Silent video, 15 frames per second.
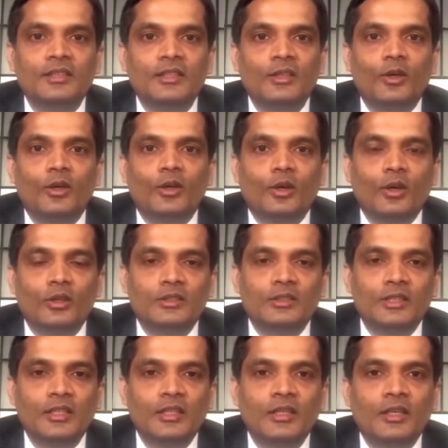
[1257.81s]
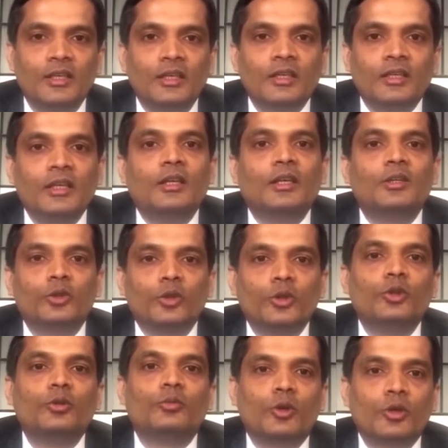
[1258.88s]
And remaining
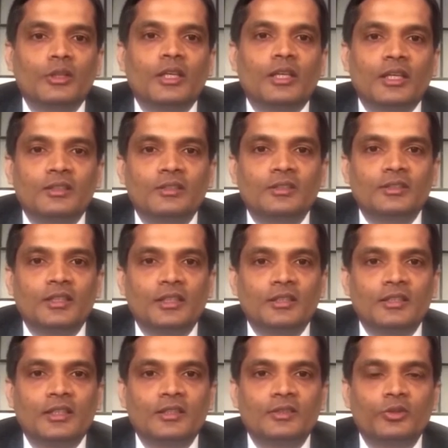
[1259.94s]
5% is on examination.